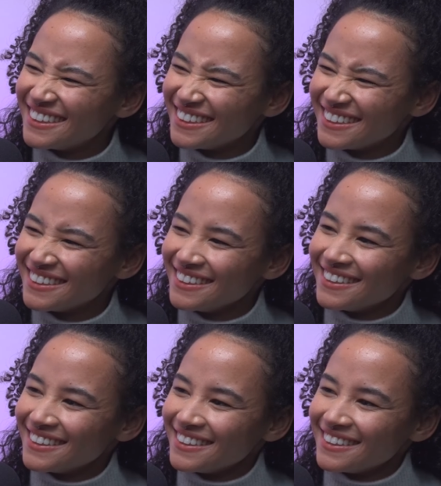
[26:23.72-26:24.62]

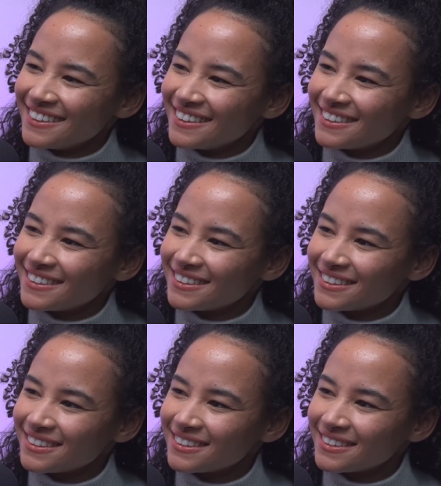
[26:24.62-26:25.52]

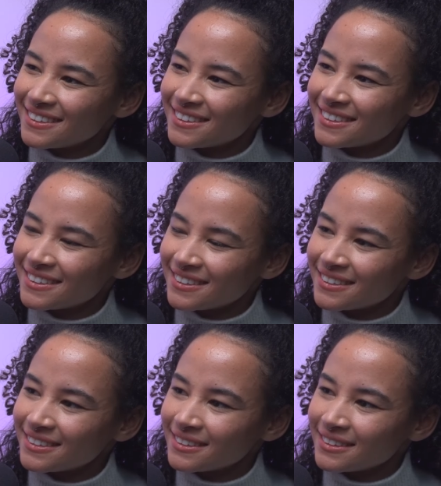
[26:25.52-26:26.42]

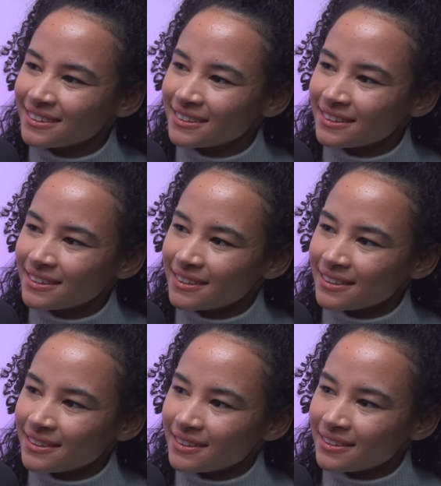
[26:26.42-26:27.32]

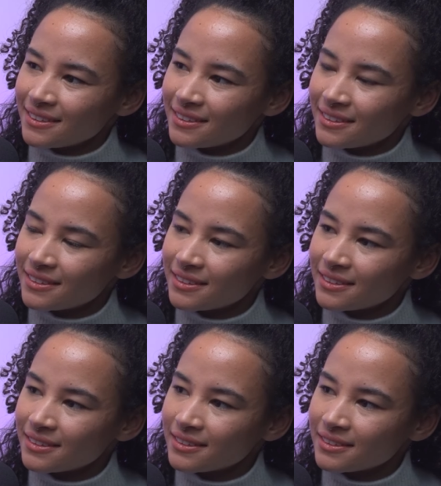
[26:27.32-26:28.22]

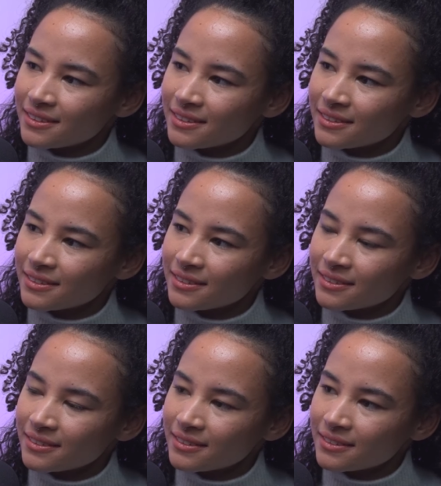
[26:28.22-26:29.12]

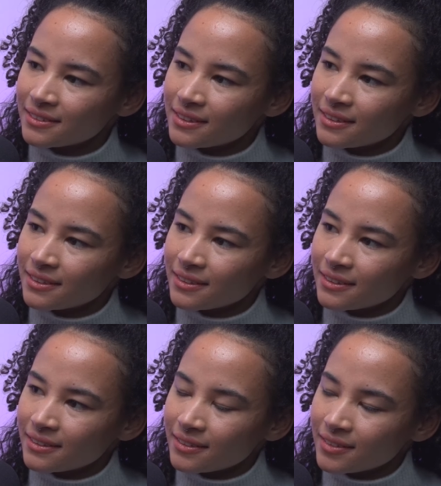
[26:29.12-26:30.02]

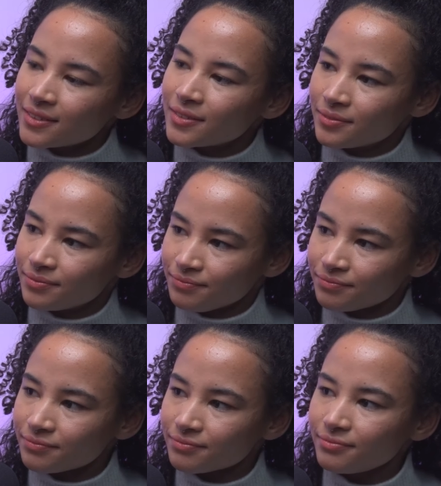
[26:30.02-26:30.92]

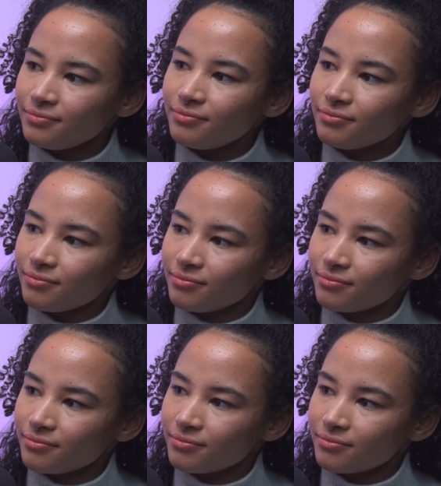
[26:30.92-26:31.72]
[no speech]